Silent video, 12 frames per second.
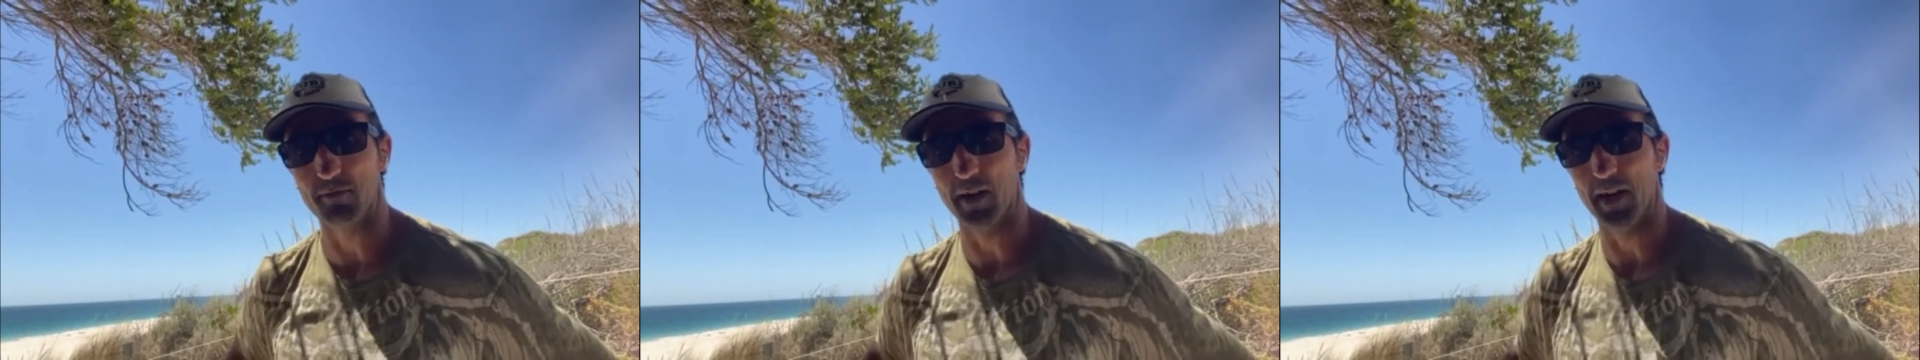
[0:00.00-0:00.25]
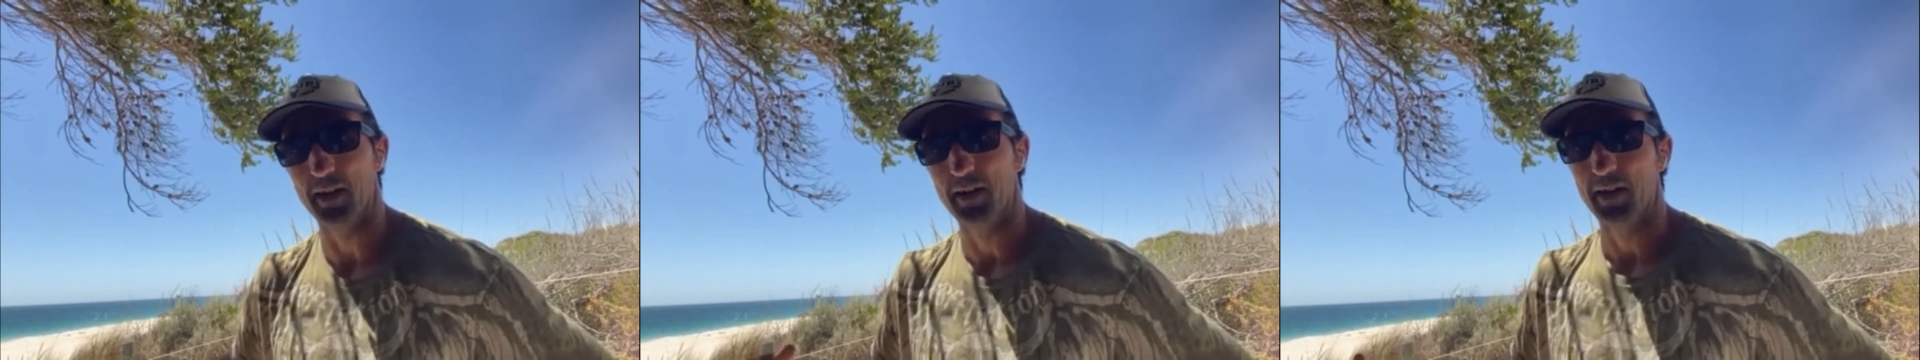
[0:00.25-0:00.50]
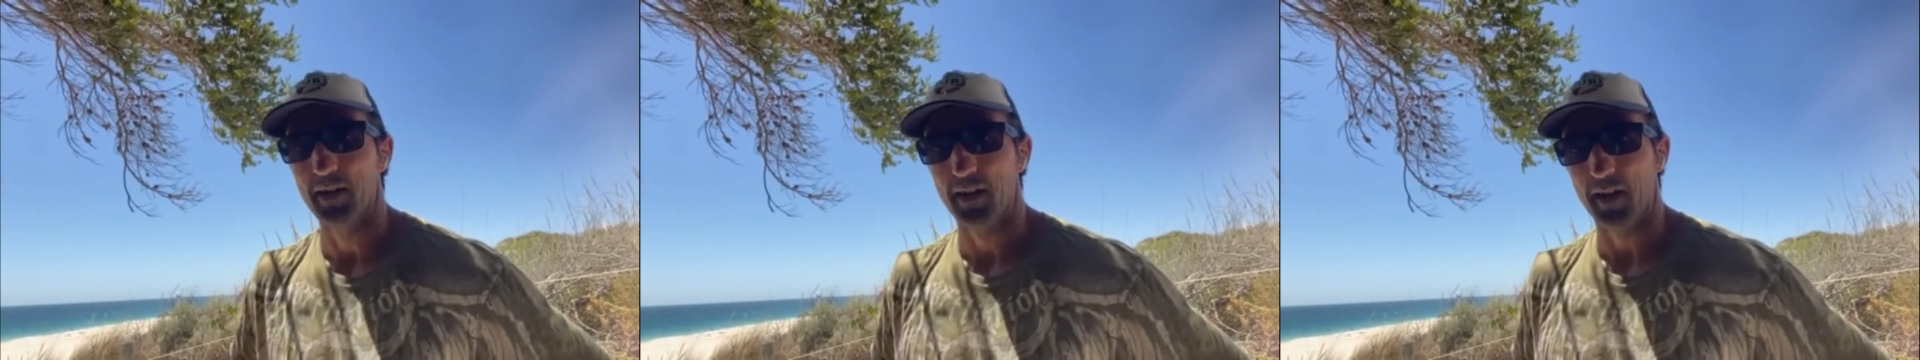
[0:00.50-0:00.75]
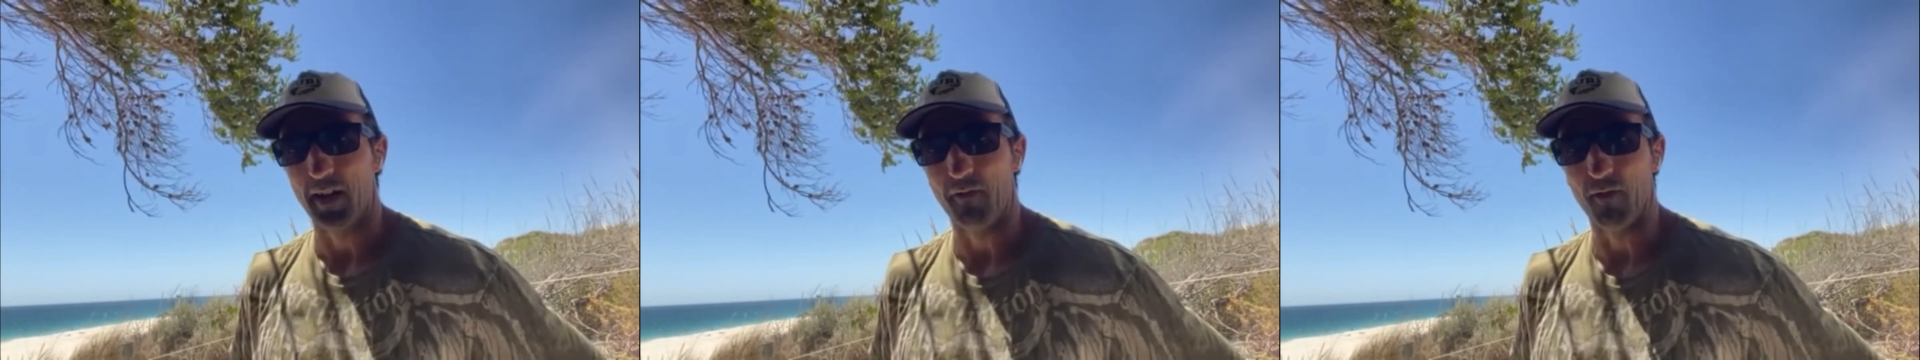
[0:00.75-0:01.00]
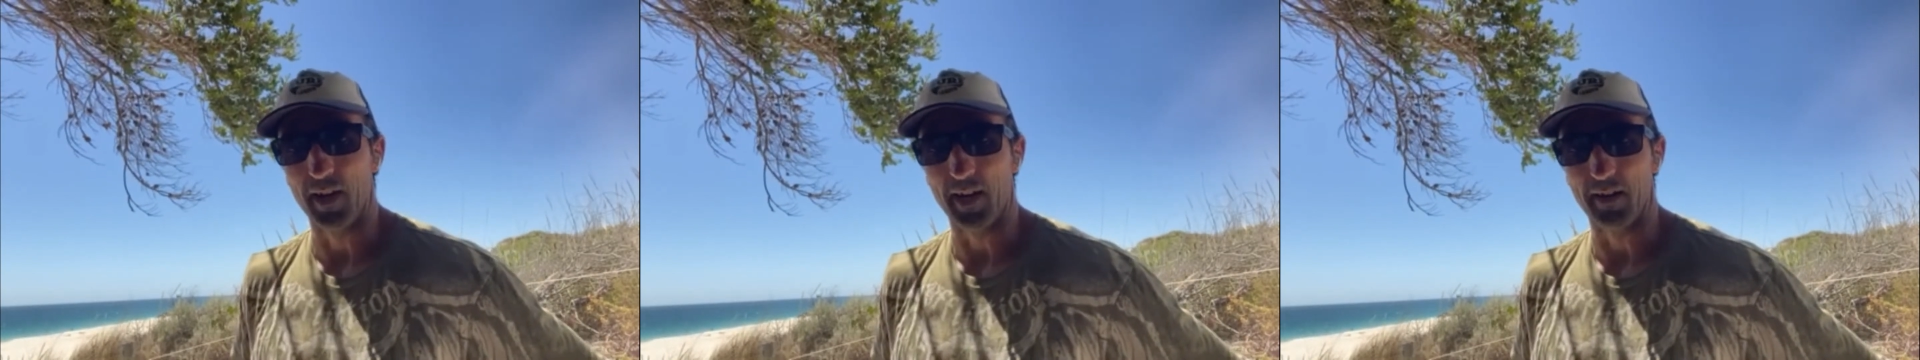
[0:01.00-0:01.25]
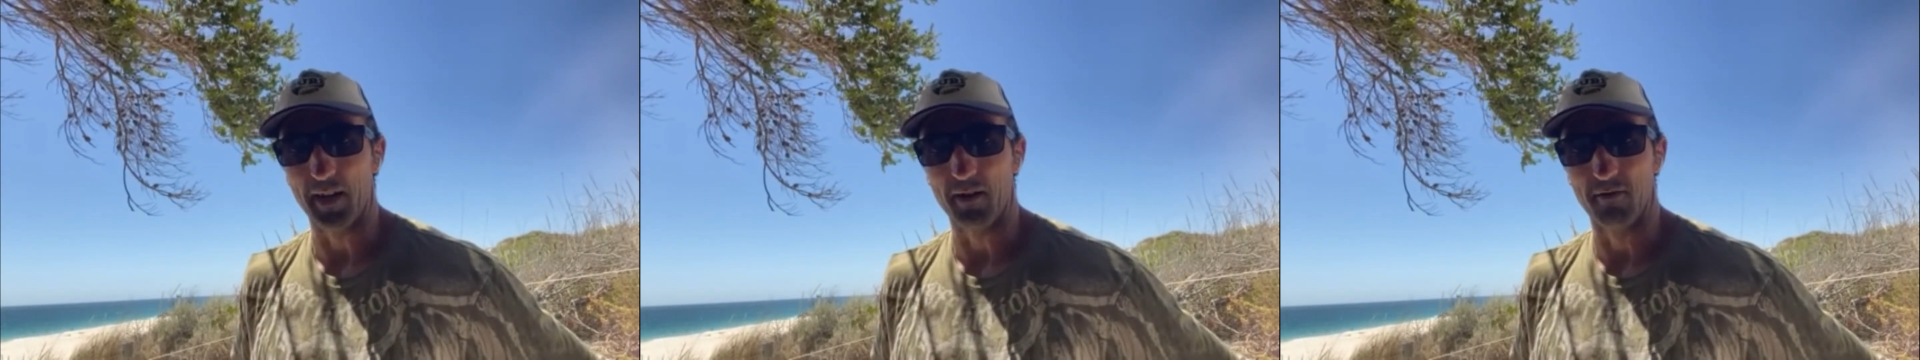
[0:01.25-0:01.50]
But if we're
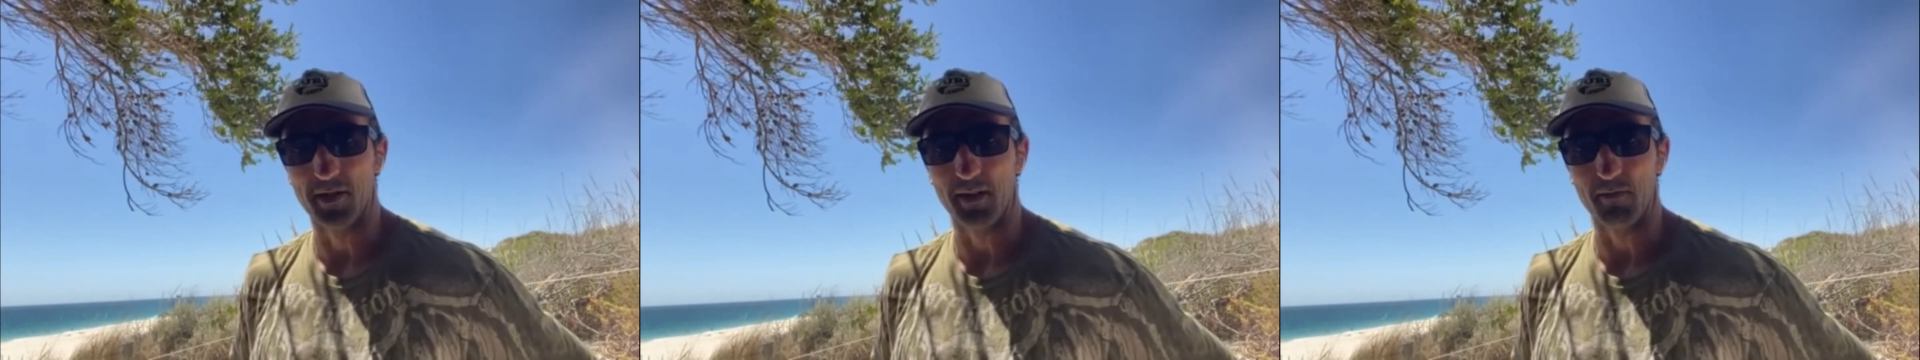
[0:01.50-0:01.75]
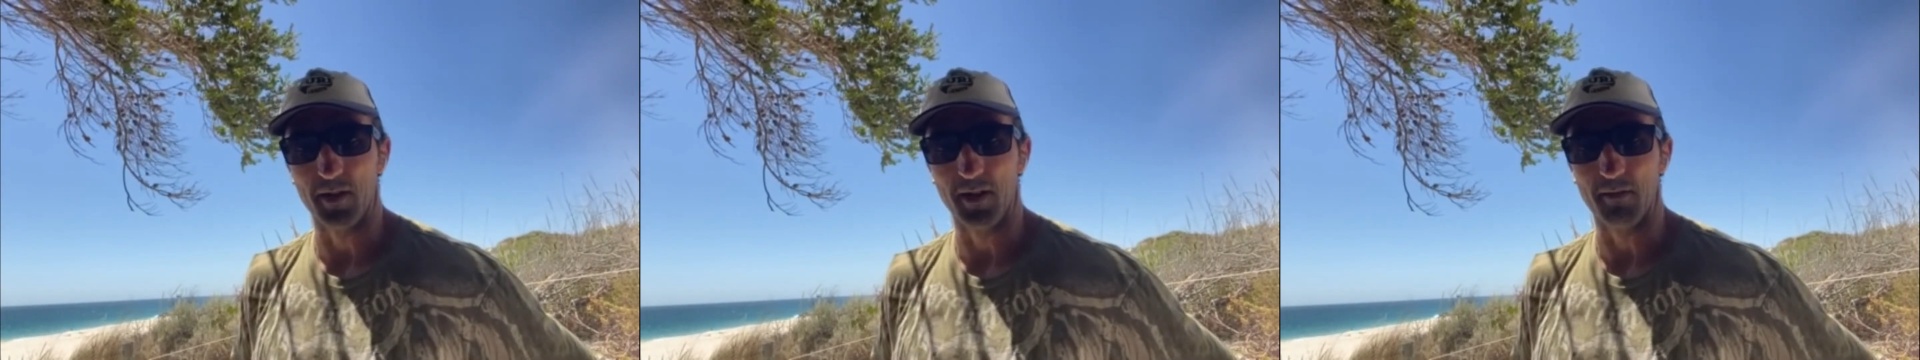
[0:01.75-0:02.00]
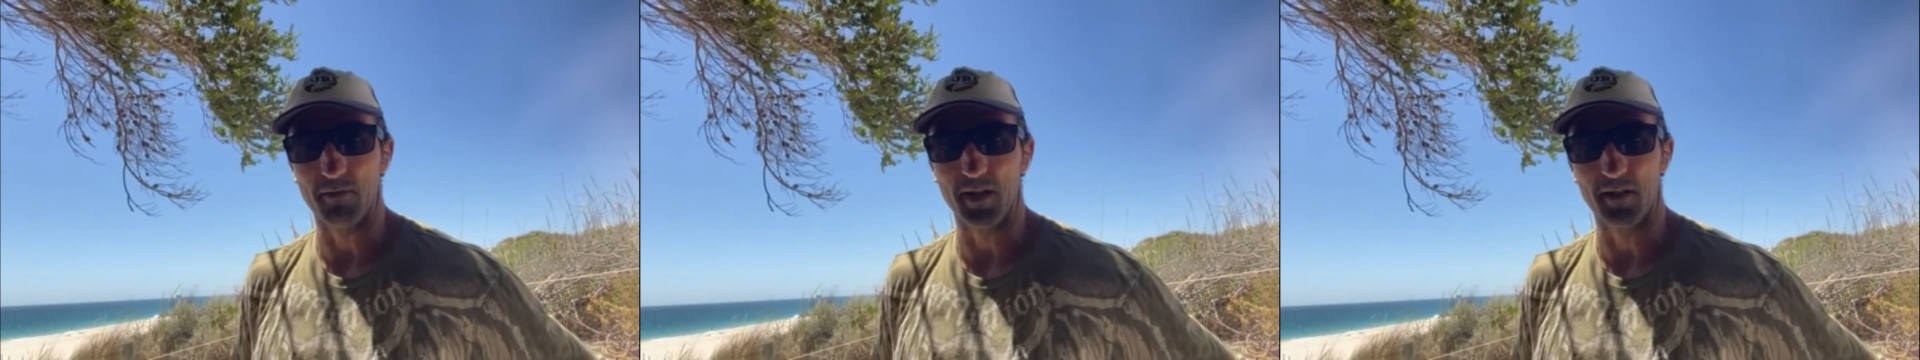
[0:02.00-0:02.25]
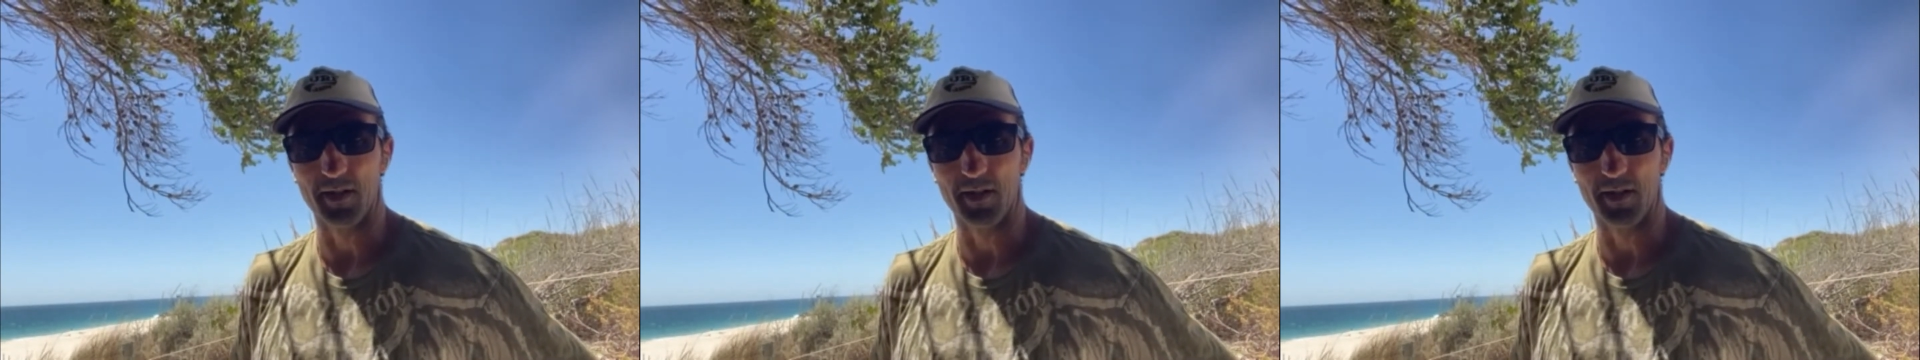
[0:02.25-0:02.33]
going to cause them to hurt themselves,